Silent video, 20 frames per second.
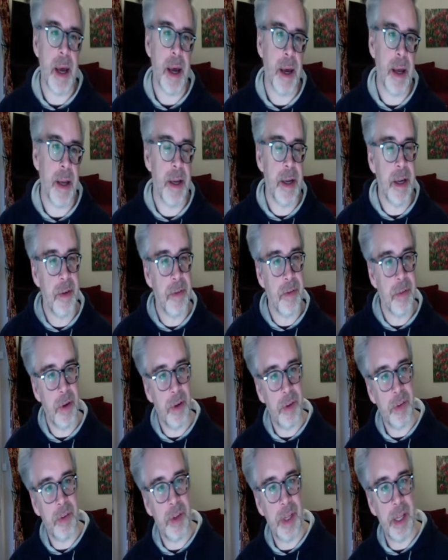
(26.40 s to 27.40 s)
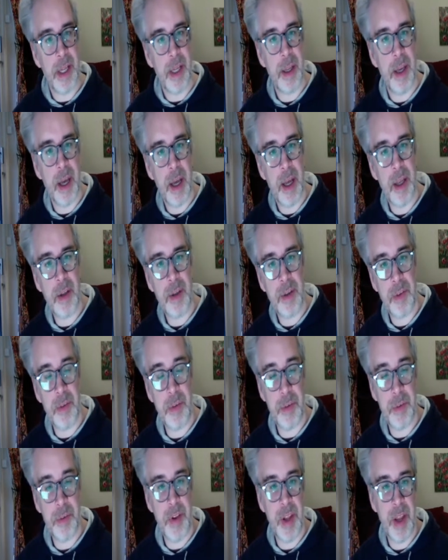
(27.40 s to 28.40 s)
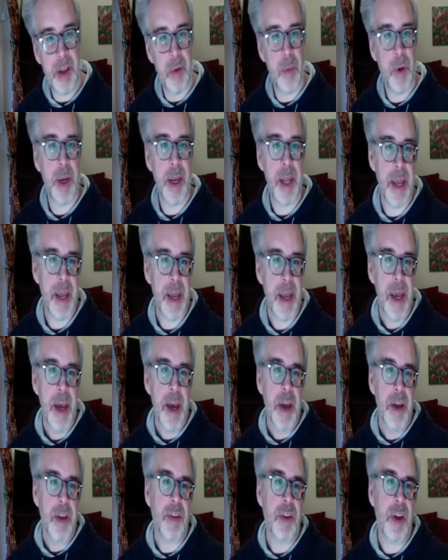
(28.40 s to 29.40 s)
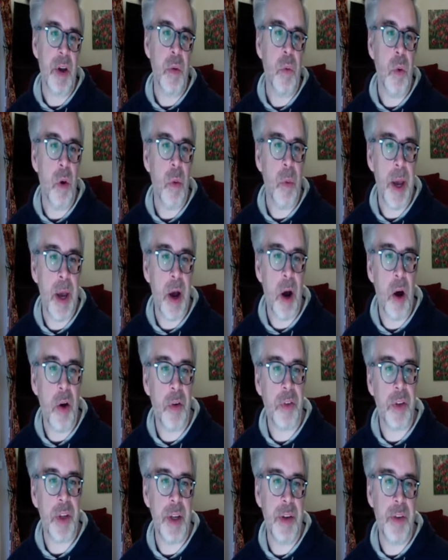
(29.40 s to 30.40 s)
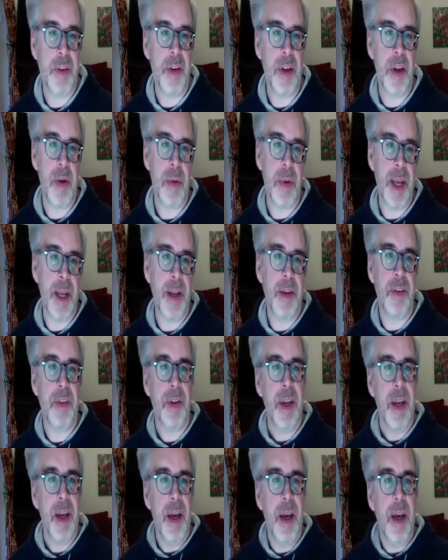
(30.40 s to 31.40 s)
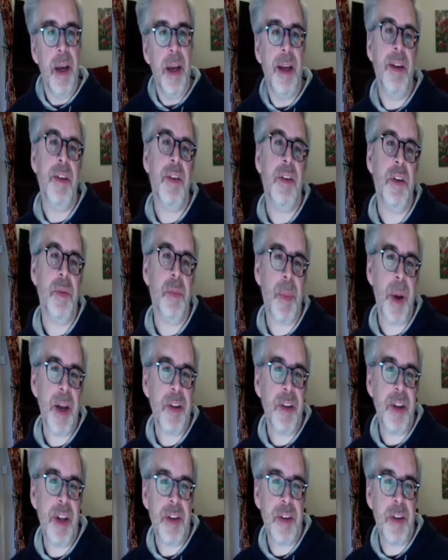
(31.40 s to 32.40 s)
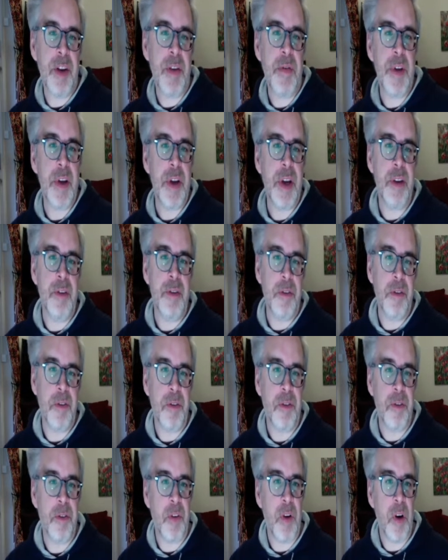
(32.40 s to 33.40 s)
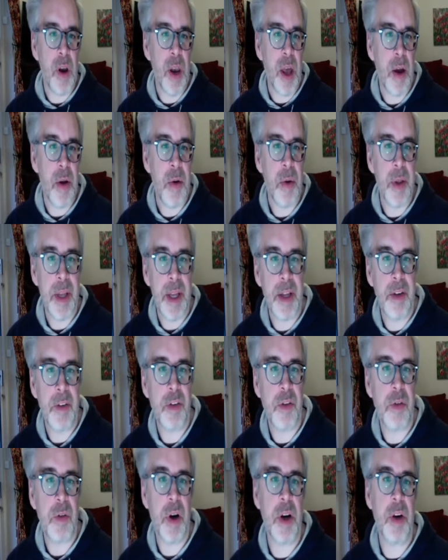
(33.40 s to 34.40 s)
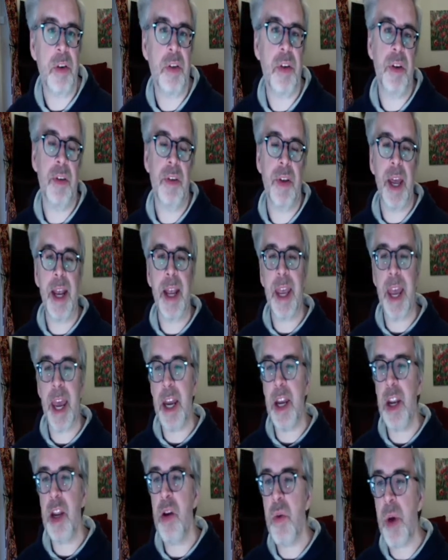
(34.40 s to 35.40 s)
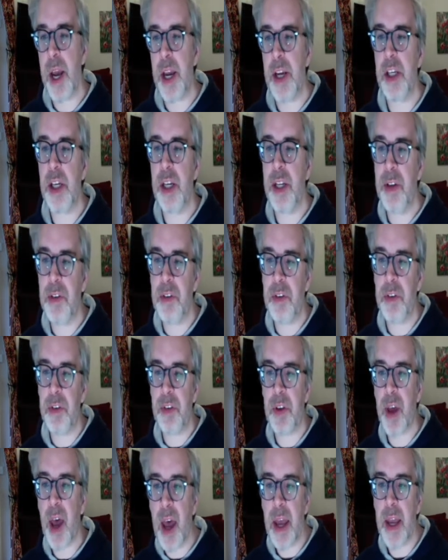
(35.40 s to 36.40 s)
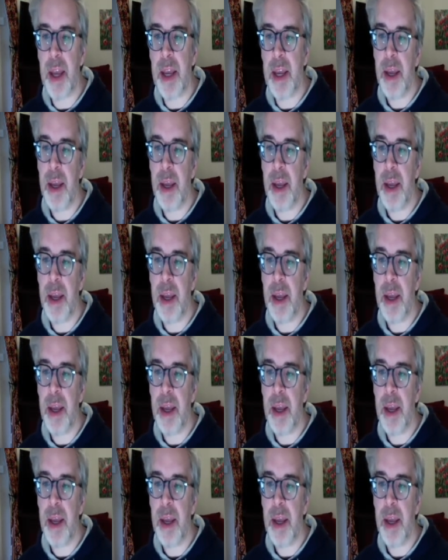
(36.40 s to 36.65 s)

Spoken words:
different to the sort of second one here. So what we're asking you to do is basically see if you can follow the instructions, and can you actually say